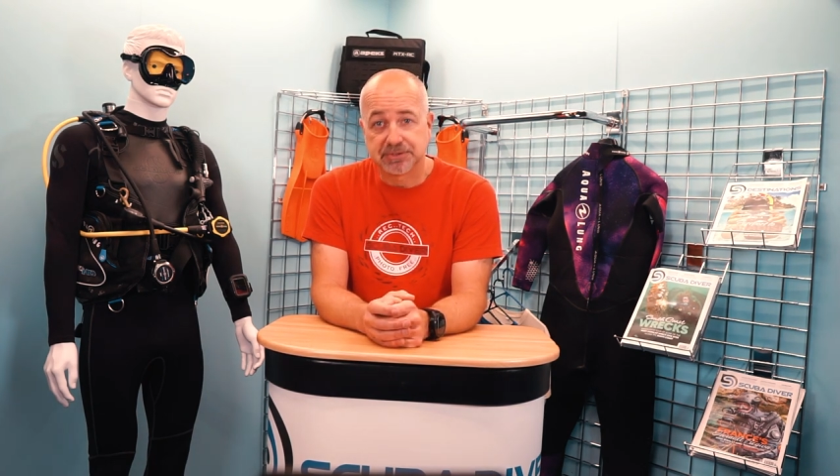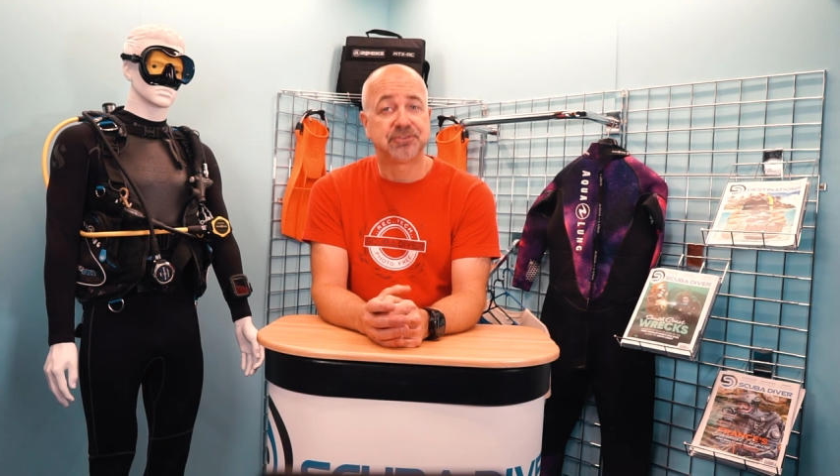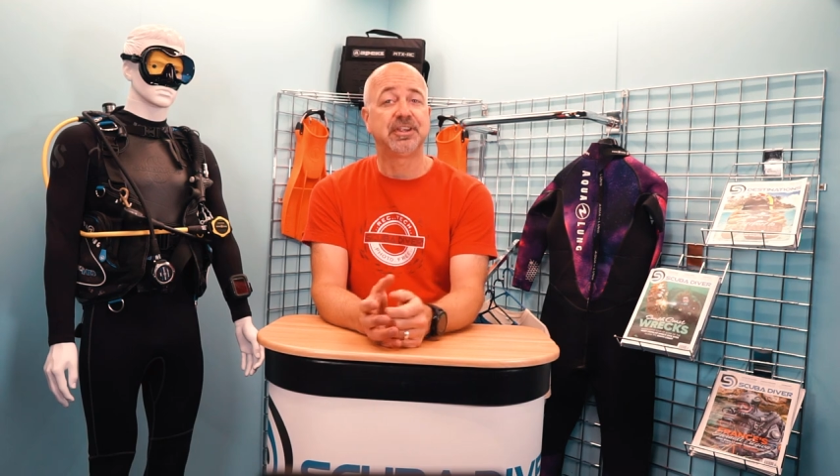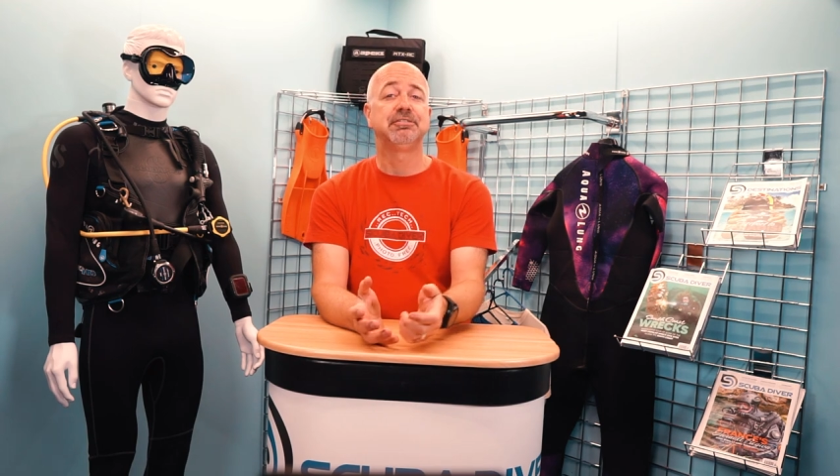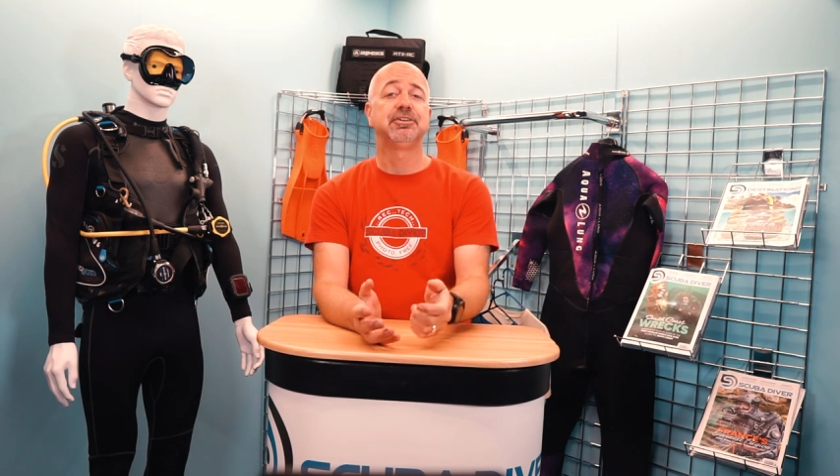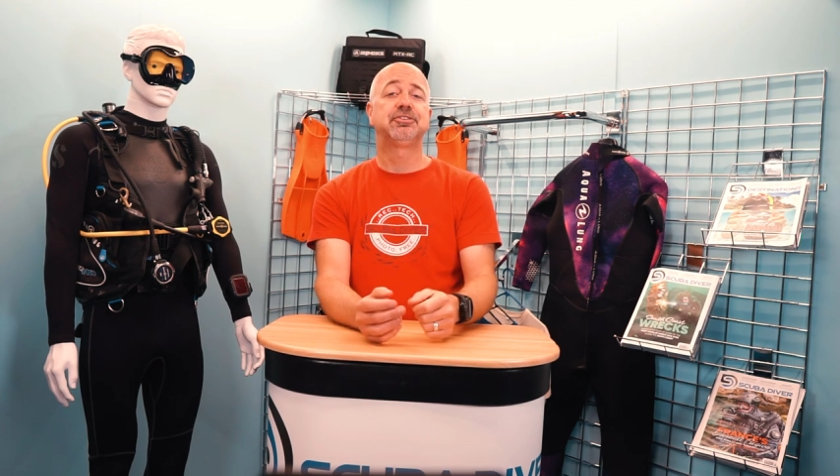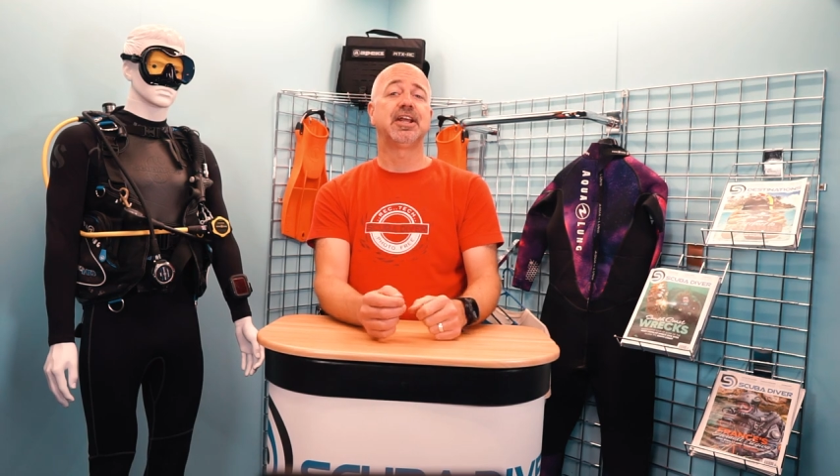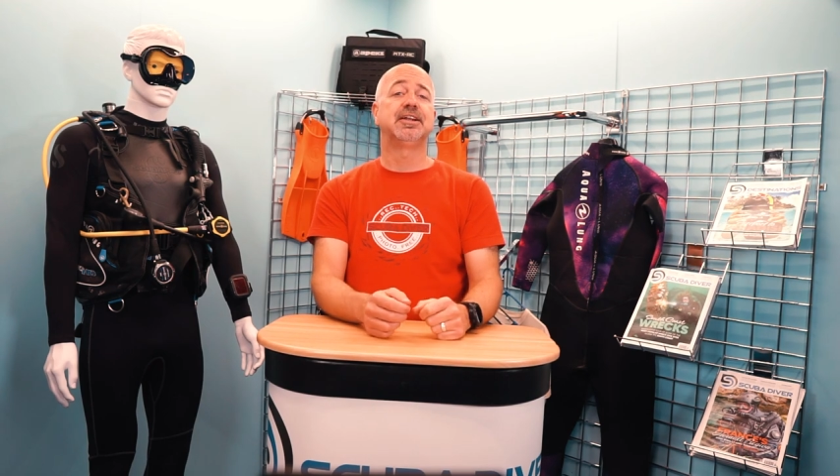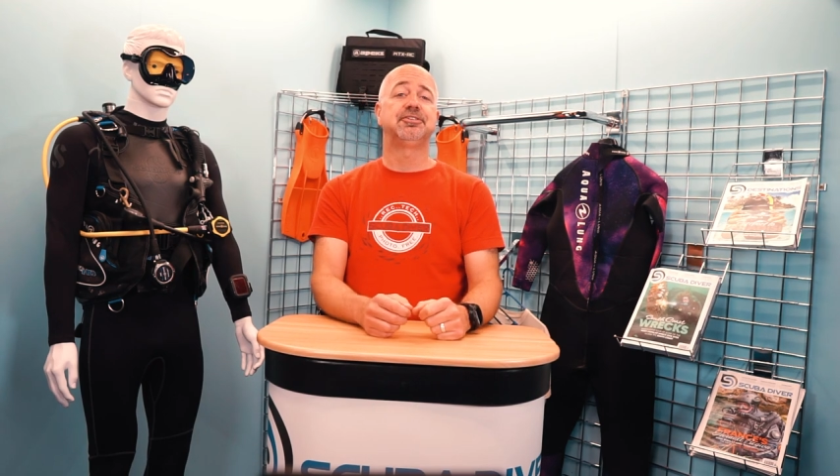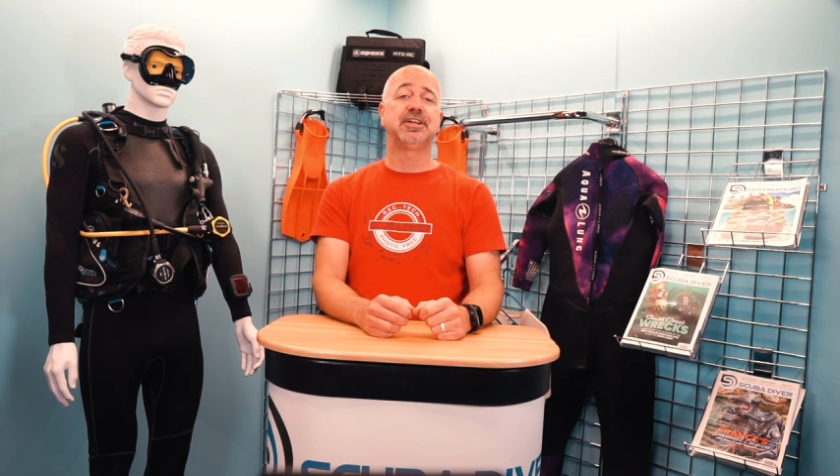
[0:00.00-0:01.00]
The 7
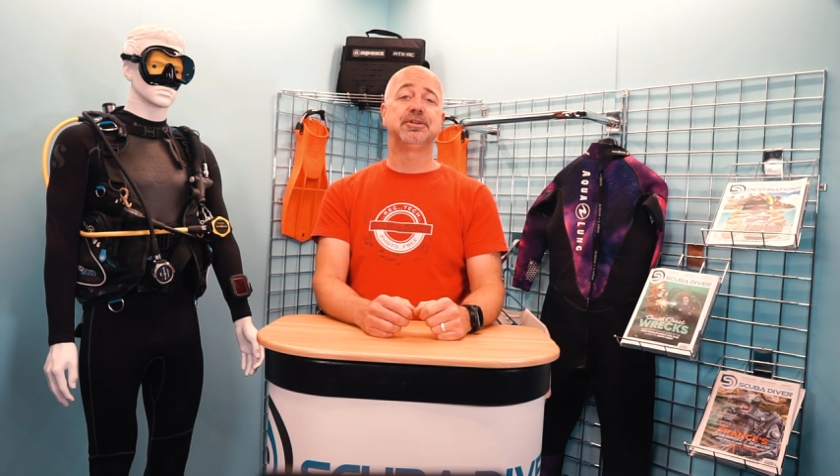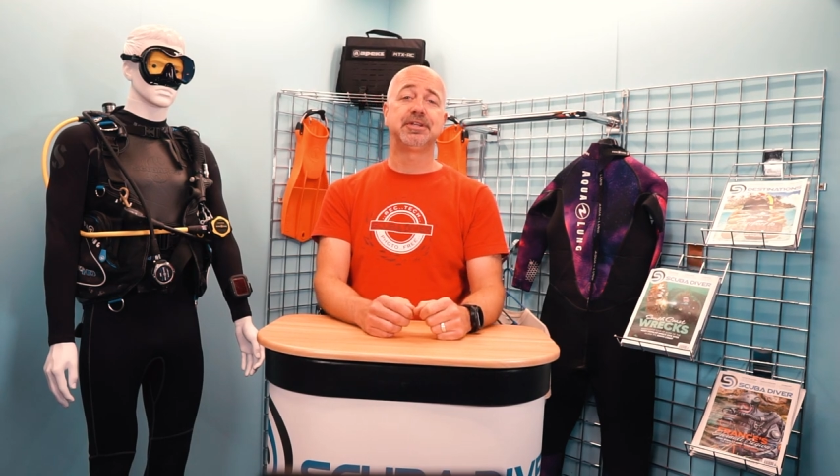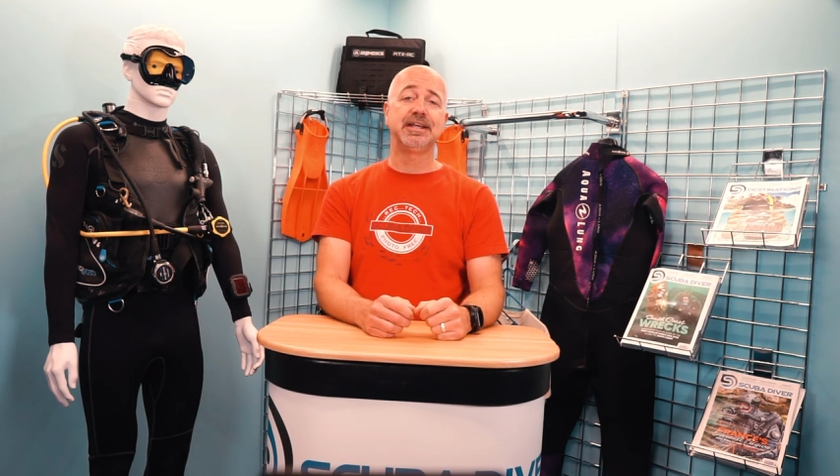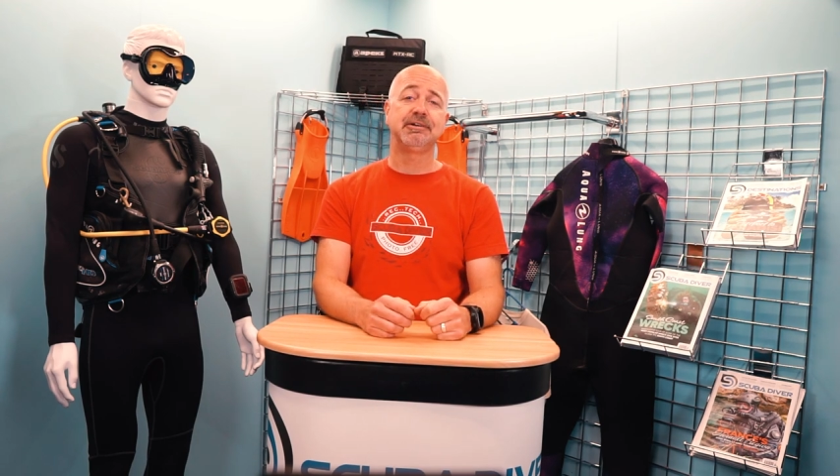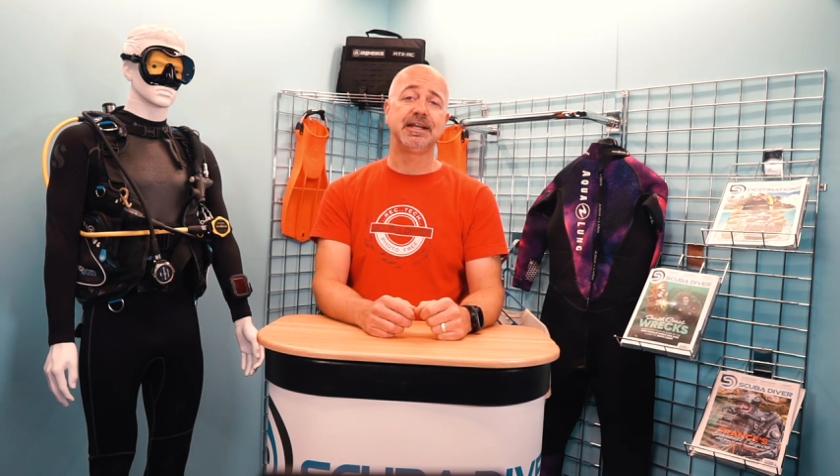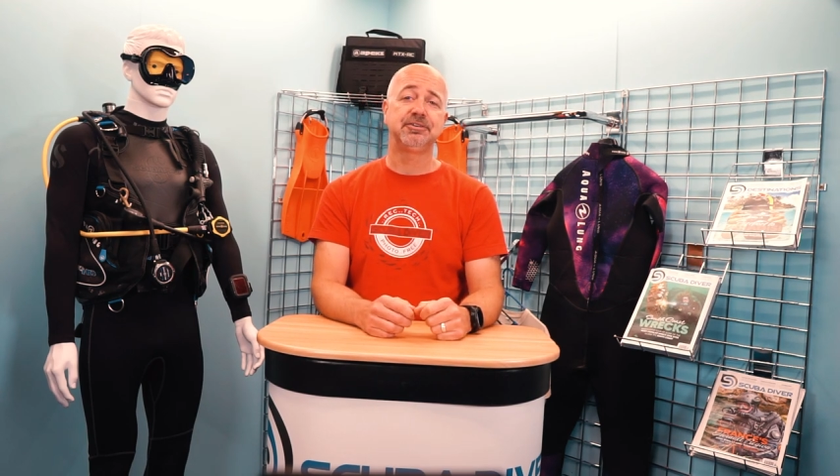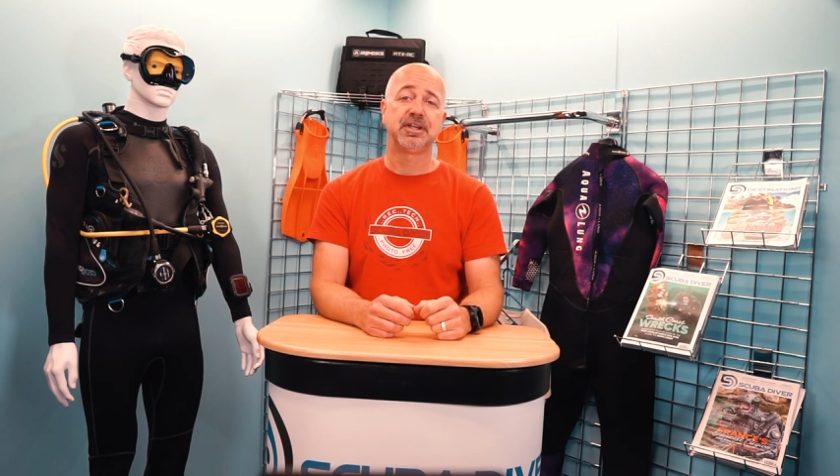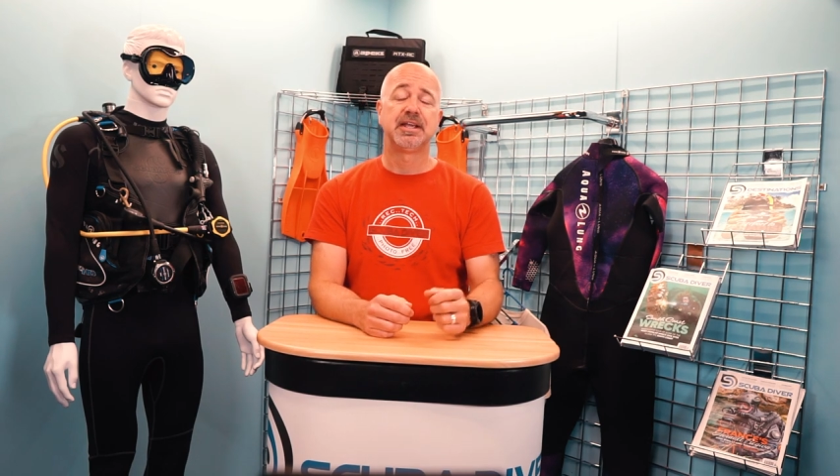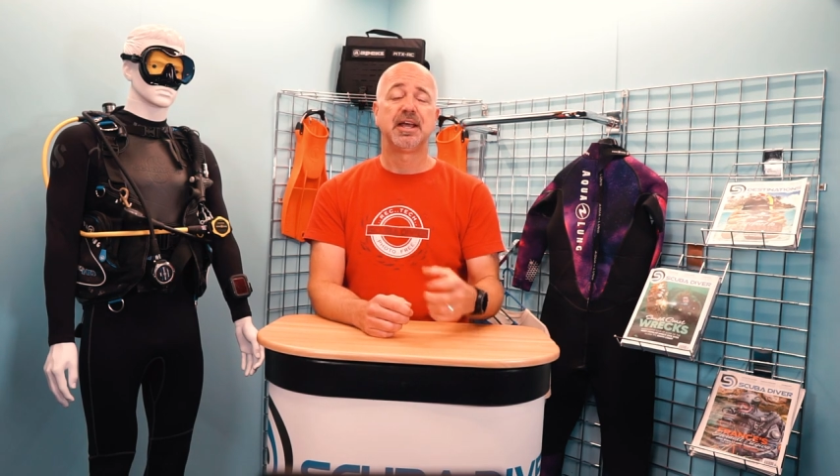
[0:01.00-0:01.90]
stainless steel D-rings